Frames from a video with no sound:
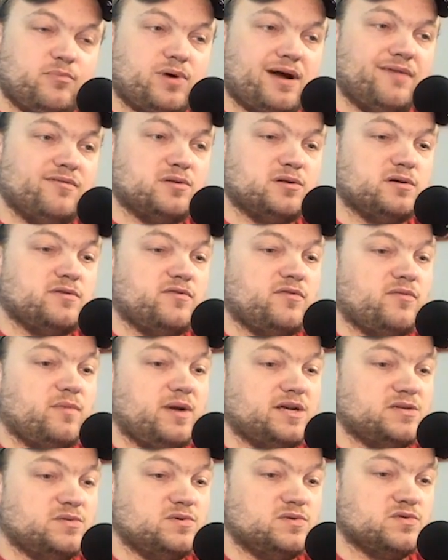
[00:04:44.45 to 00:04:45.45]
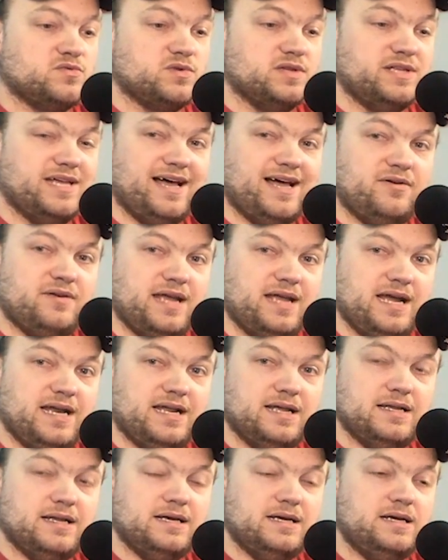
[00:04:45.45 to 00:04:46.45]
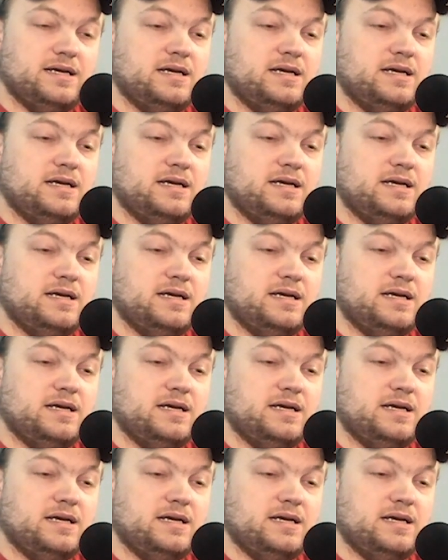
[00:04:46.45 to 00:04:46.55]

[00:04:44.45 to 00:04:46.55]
Private server information was really outdated,